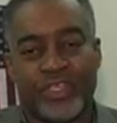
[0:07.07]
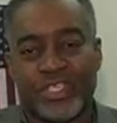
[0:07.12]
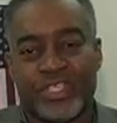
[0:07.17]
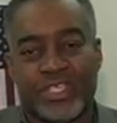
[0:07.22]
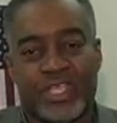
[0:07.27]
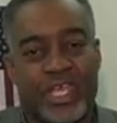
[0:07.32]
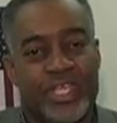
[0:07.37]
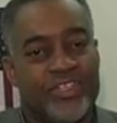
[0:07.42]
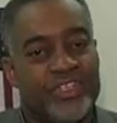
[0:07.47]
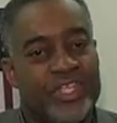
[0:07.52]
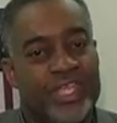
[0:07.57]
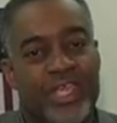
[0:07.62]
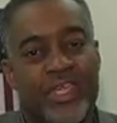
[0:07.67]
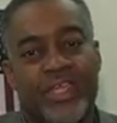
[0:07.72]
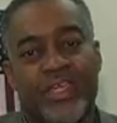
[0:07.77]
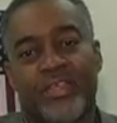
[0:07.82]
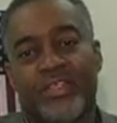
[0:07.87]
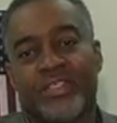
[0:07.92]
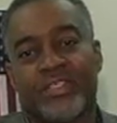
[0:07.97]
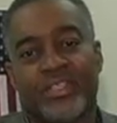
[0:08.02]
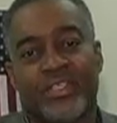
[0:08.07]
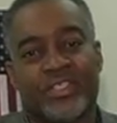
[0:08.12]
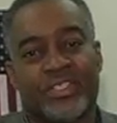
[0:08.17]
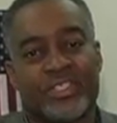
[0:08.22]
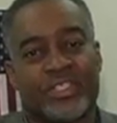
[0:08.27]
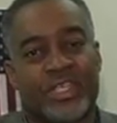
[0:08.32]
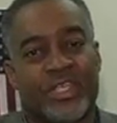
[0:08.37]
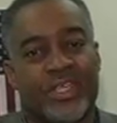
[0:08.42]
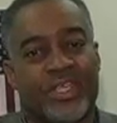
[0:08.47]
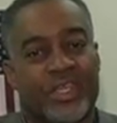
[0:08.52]
10 years in the
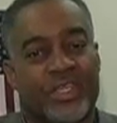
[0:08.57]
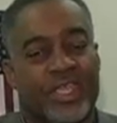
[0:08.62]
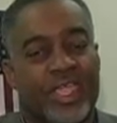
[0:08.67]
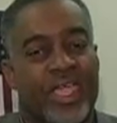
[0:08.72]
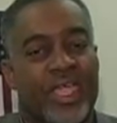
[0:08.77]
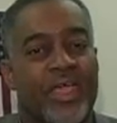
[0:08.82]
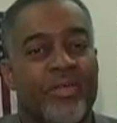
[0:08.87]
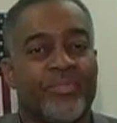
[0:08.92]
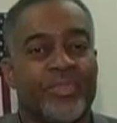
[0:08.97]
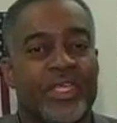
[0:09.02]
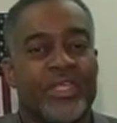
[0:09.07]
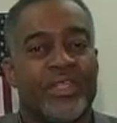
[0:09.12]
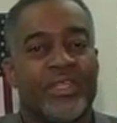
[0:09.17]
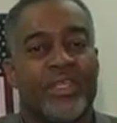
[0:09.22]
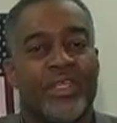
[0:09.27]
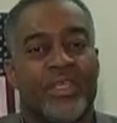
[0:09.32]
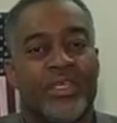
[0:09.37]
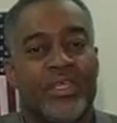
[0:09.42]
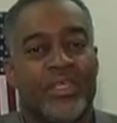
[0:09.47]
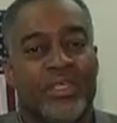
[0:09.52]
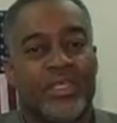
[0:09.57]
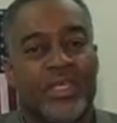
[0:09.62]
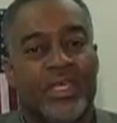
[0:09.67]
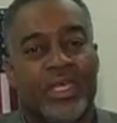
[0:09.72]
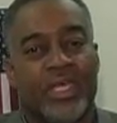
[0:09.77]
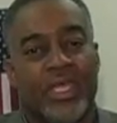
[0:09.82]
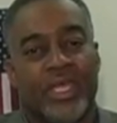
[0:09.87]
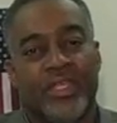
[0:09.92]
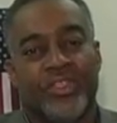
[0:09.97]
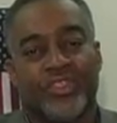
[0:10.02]
city of Camden.
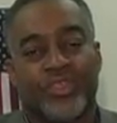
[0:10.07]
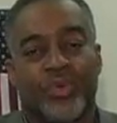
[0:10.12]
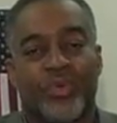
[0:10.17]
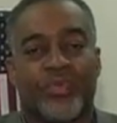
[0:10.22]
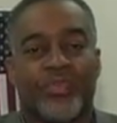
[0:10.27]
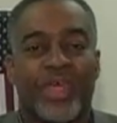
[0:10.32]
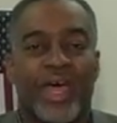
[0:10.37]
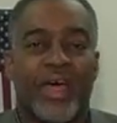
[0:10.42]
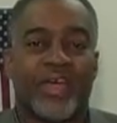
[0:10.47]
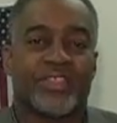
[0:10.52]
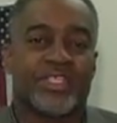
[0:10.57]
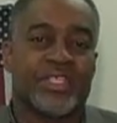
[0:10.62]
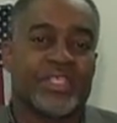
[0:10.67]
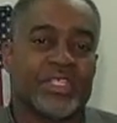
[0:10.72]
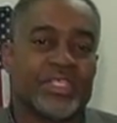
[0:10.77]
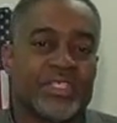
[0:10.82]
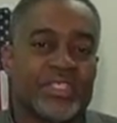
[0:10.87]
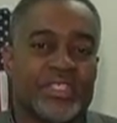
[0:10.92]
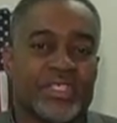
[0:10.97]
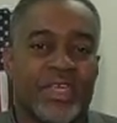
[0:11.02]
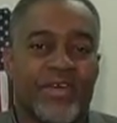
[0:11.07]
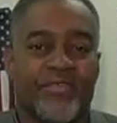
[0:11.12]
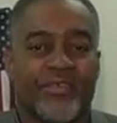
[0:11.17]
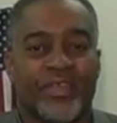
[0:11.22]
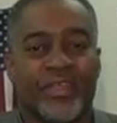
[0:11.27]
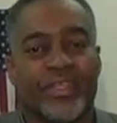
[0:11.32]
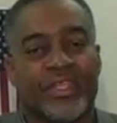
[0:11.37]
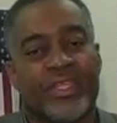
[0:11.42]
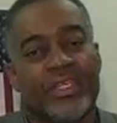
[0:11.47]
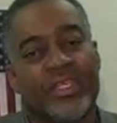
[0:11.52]
In
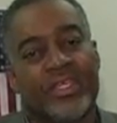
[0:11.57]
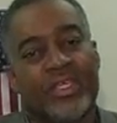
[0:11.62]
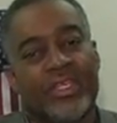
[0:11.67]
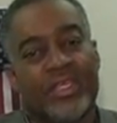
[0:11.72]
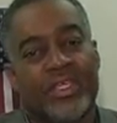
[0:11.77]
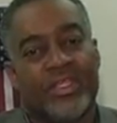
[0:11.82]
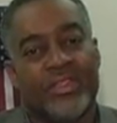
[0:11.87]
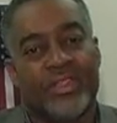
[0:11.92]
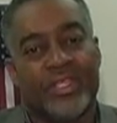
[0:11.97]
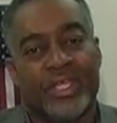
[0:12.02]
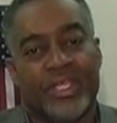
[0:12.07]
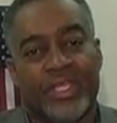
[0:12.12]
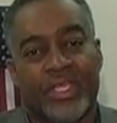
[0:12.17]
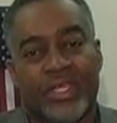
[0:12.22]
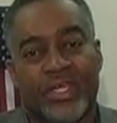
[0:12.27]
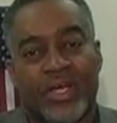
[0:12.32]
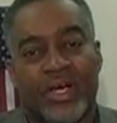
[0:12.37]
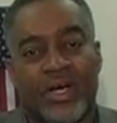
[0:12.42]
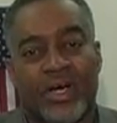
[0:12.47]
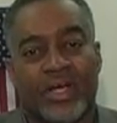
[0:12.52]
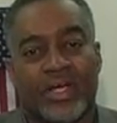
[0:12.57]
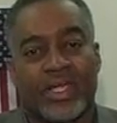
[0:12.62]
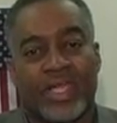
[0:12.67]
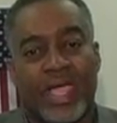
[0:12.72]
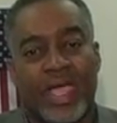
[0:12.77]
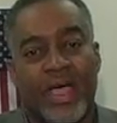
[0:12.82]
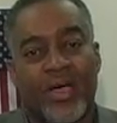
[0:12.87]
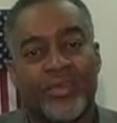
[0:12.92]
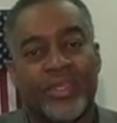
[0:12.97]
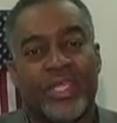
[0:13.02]
2007, the
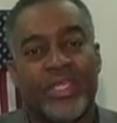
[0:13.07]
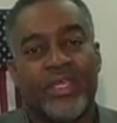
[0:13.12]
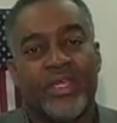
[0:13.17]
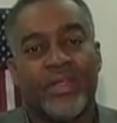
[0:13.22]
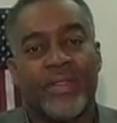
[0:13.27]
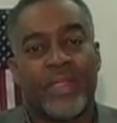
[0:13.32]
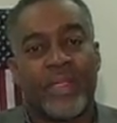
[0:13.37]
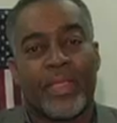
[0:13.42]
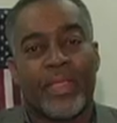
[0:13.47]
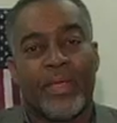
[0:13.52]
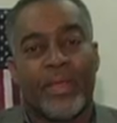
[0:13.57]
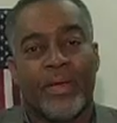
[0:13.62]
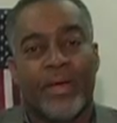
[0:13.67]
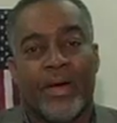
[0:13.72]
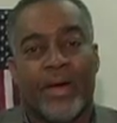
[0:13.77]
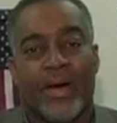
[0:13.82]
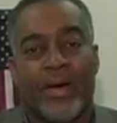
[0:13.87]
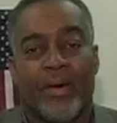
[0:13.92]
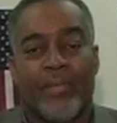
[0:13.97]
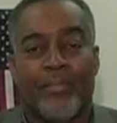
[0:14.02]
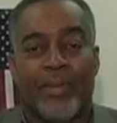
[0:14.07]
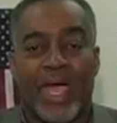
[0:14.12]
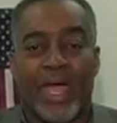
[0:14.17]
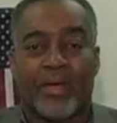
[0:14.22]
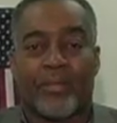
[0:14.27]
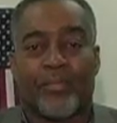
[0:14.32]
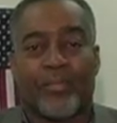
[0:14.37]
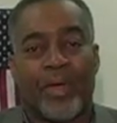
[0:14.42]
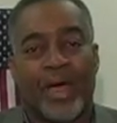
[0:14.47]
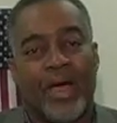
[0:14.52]
county,
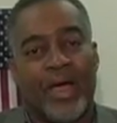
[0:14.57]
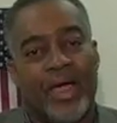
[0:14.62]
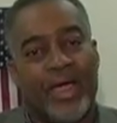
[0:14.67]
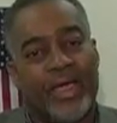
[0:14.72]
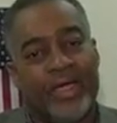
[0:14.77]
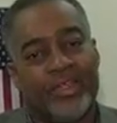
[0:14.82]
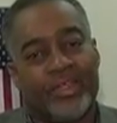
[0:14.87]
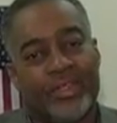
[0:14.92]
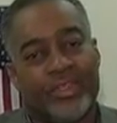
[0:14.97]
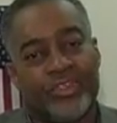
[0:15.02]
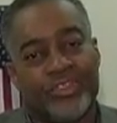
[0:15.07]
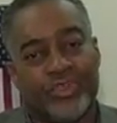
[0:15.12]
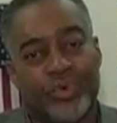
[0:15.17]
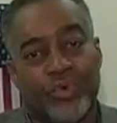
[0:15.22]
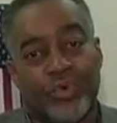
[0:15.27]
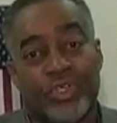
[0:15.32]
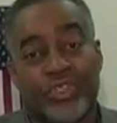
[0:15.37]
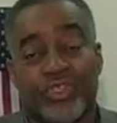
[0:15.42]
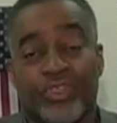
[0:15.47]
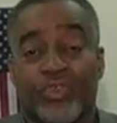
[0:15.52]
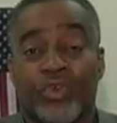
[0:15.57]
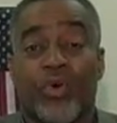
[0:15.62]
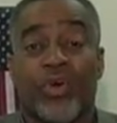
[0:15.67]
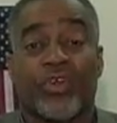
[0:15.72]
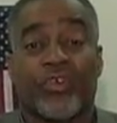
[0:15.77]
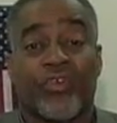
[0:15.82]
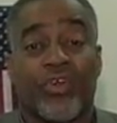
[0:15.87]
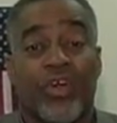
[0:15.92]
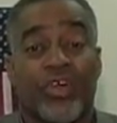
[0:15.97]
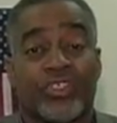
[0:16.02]
backed by George
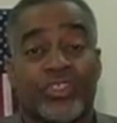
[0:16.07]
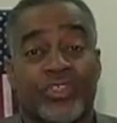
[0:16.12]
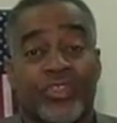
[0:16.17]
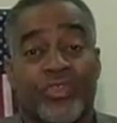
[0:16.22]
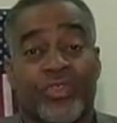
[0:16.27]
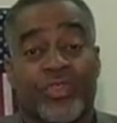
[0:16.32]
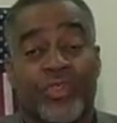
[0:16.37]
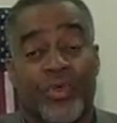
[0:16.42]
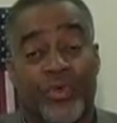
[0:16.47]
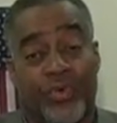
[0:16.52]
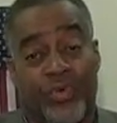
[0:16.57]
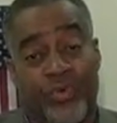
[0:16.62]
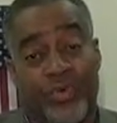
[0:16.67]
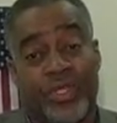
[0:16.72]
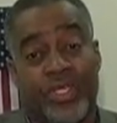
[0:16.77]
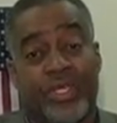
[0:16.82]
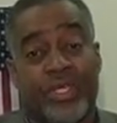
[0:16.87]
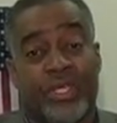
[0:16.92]
Norcross III,